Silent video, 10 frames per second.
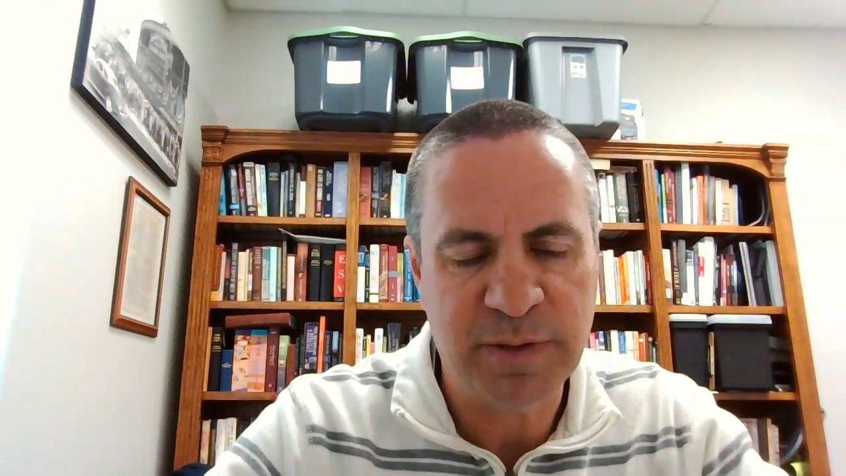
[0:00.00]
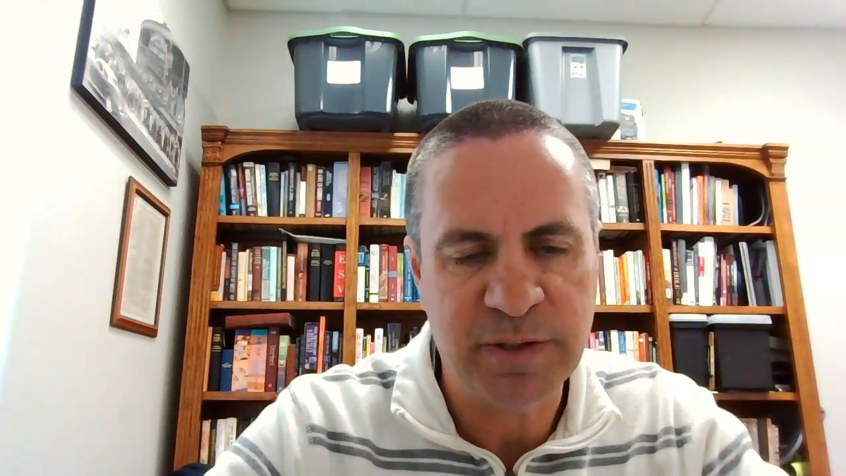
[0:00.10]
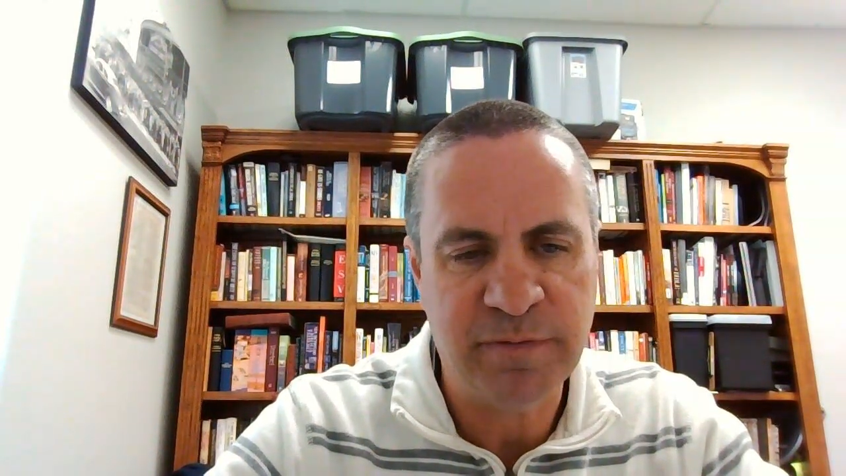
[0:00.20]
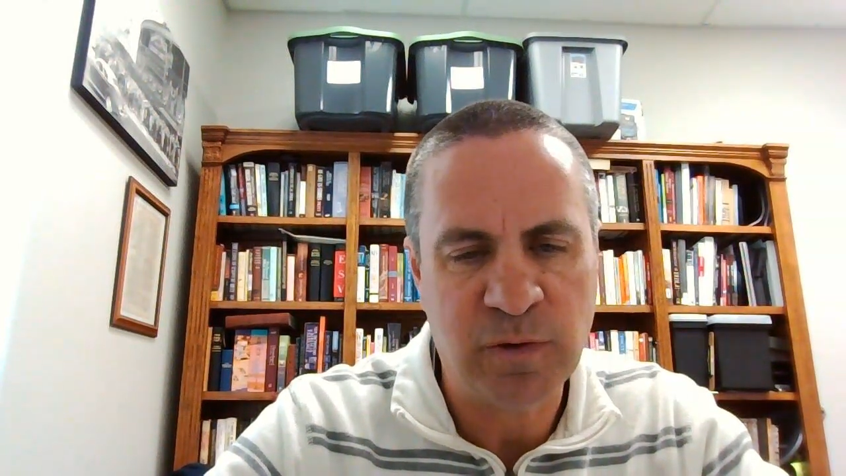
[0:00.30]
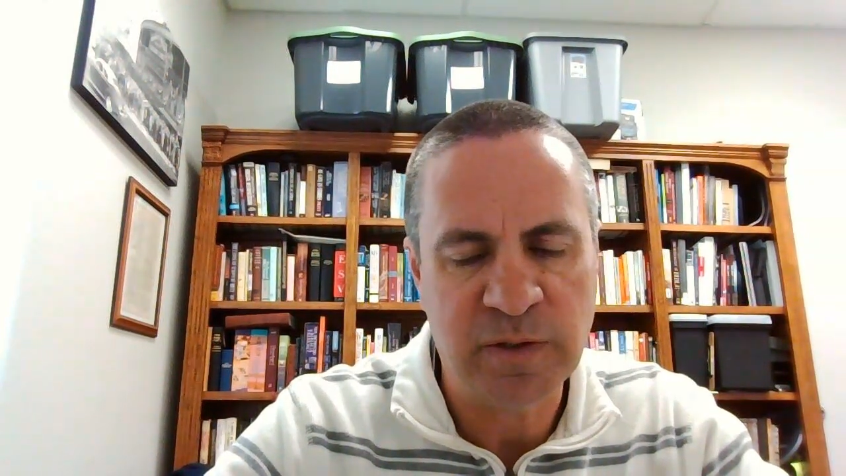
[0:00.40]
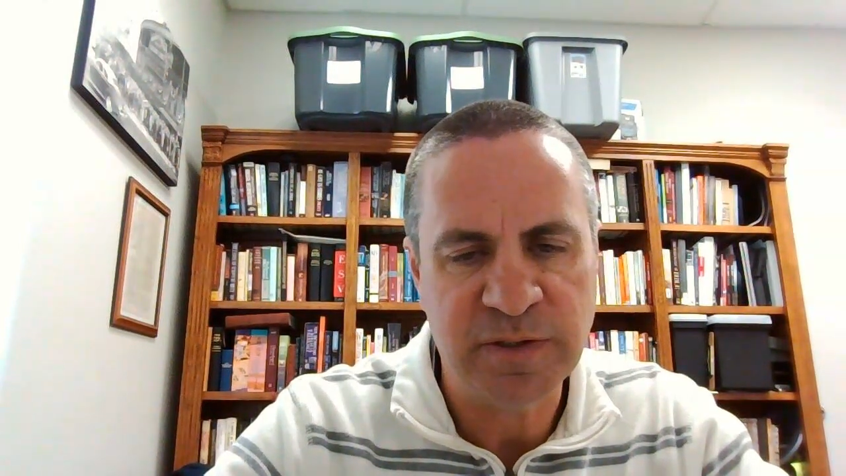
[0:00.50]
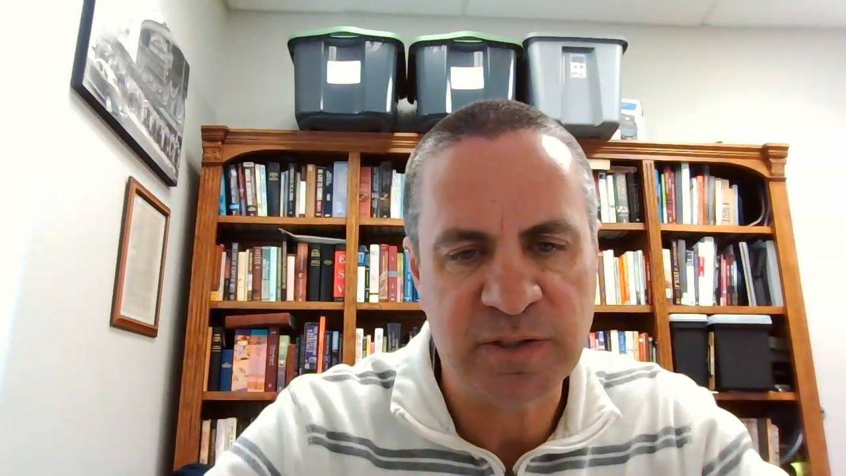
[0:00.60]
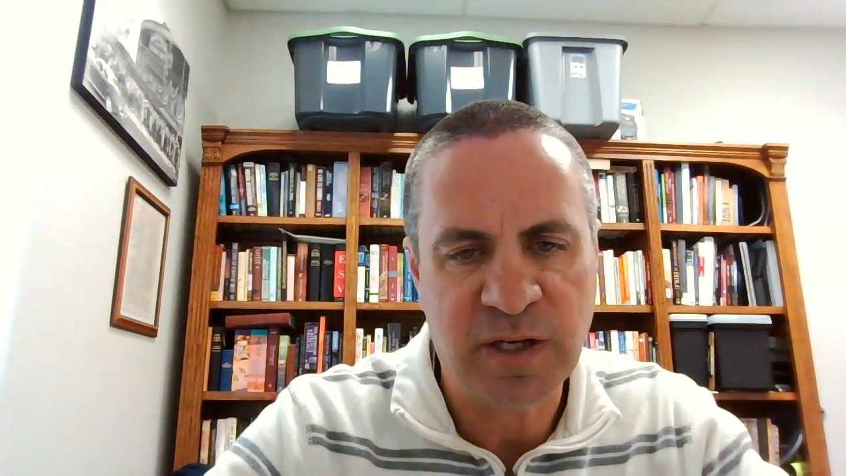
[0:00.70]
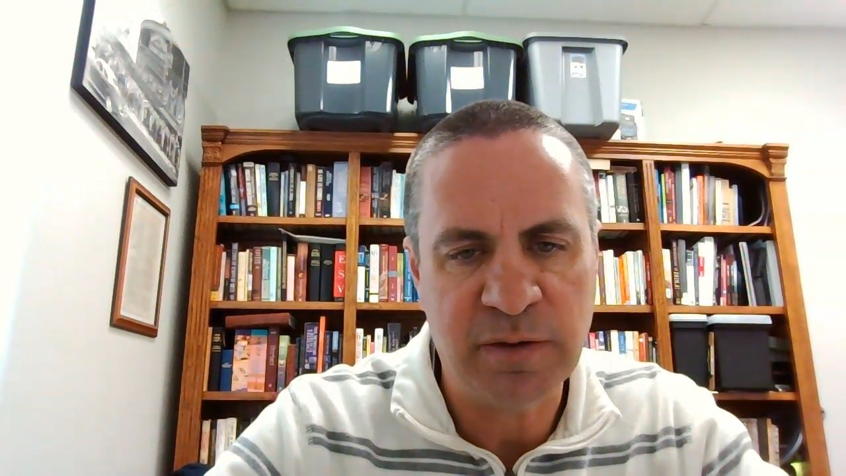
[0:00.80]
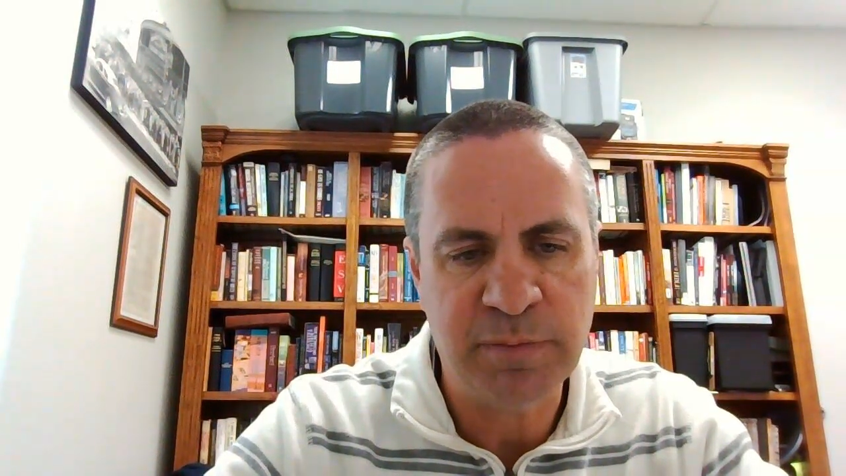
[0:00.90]
but of course
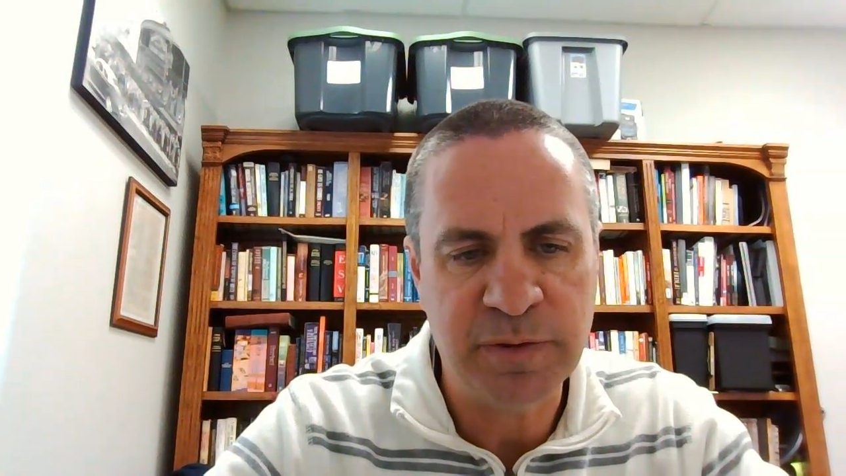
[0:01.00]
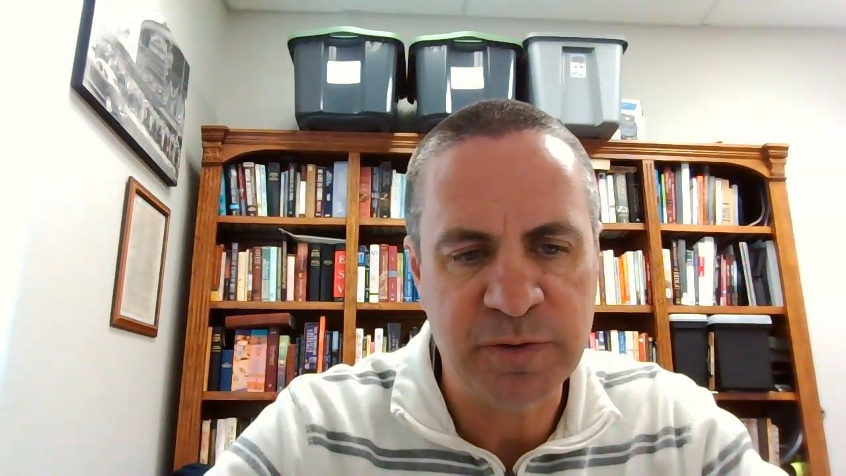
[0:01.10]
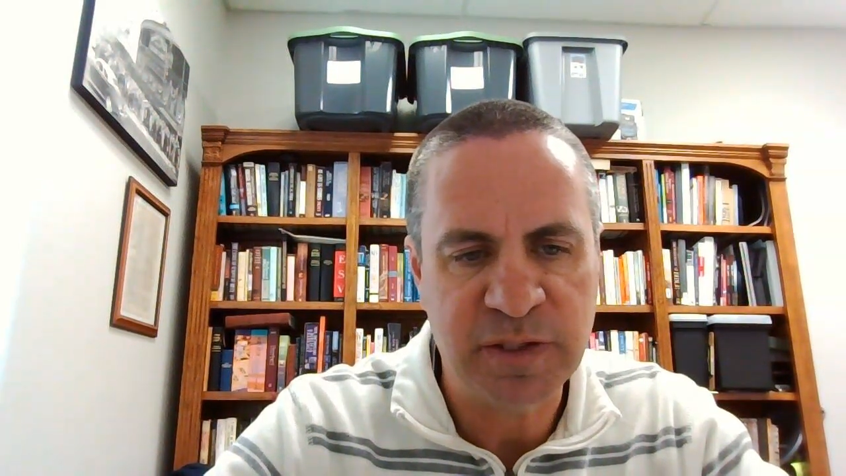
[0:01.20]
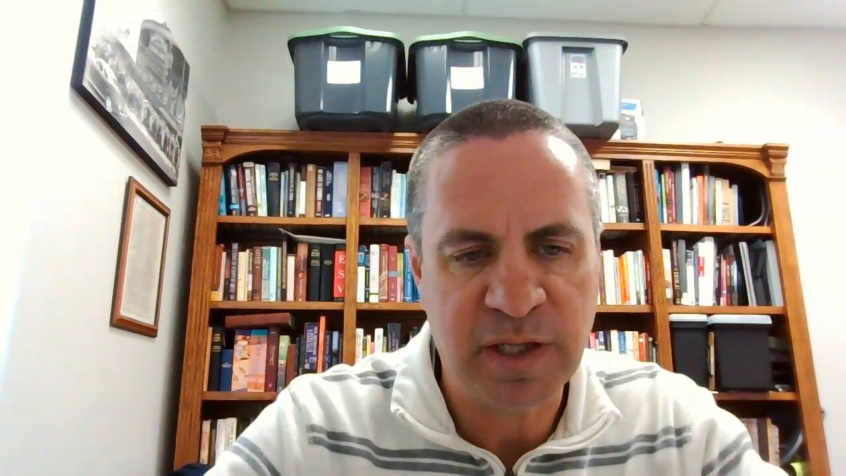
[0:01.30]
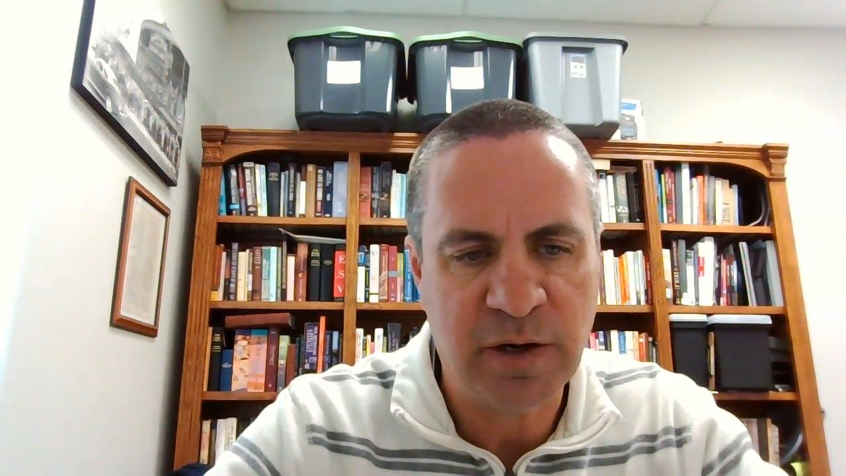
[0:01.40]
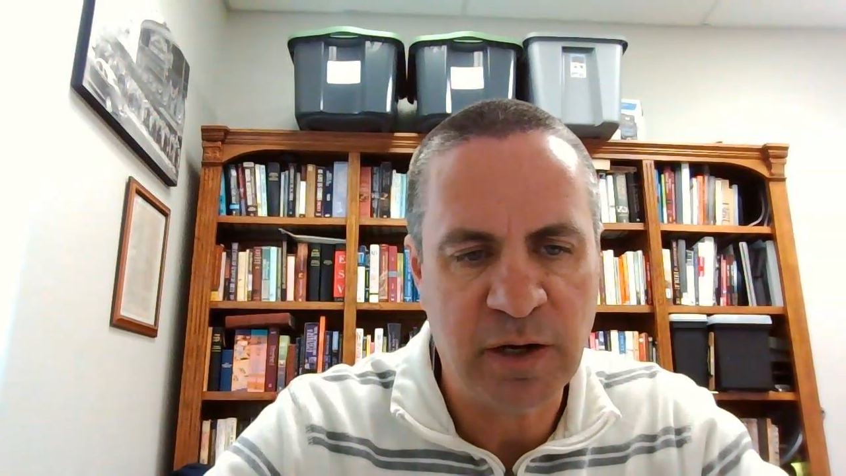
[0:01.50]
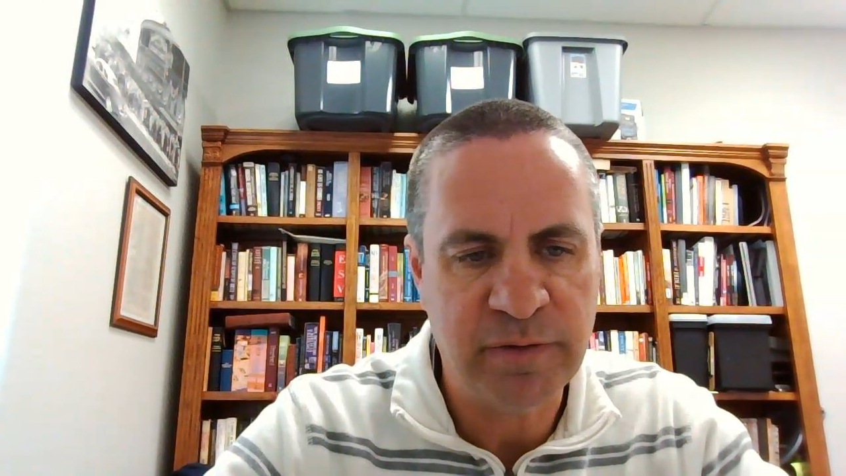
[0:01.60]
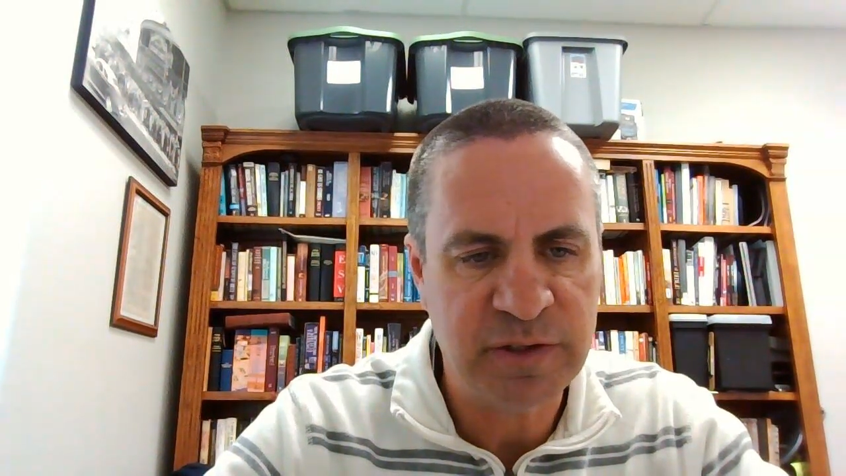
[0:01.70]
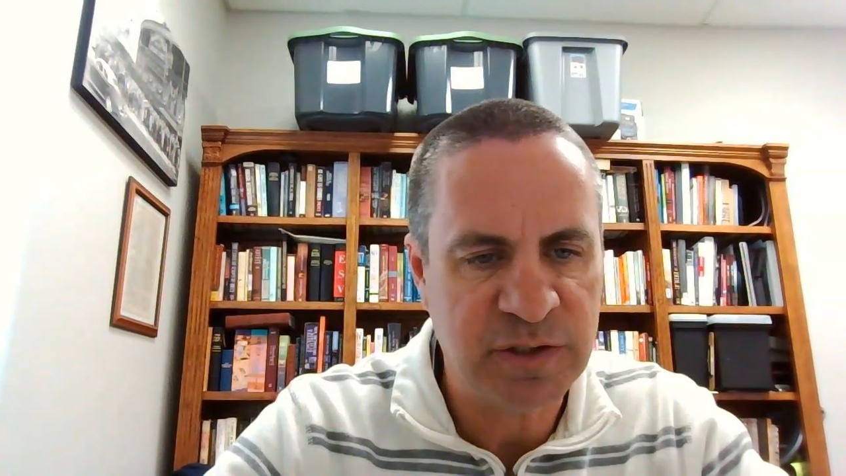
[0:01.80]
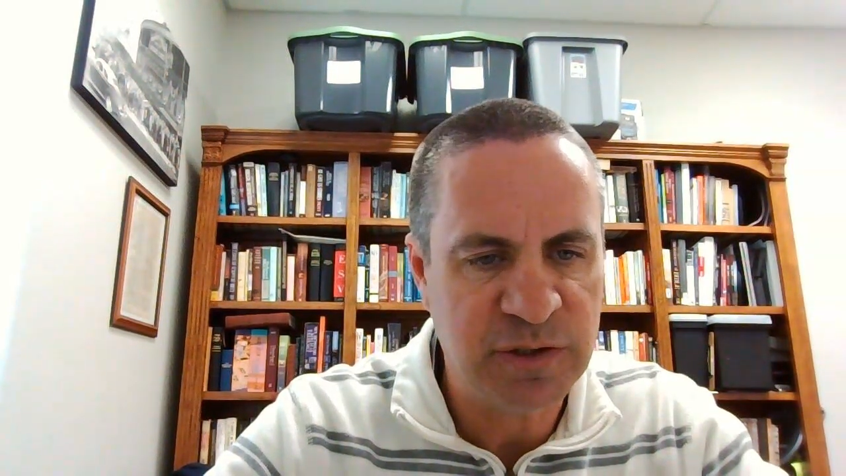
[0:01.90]
it's God producing that harvest,